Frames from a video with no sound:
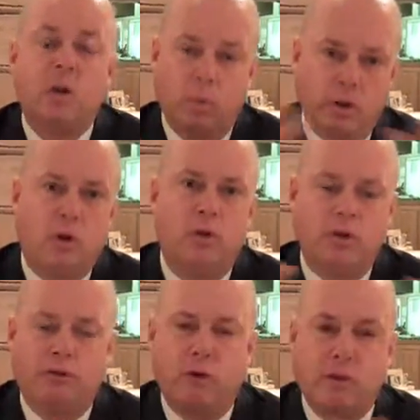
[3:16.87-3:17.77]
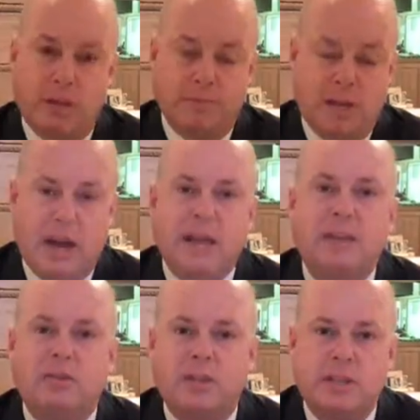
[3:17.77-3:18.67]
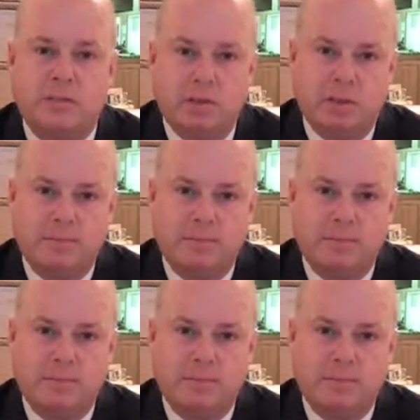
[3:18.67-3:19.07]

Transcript: We go through the 4 steps and I give you the DVD.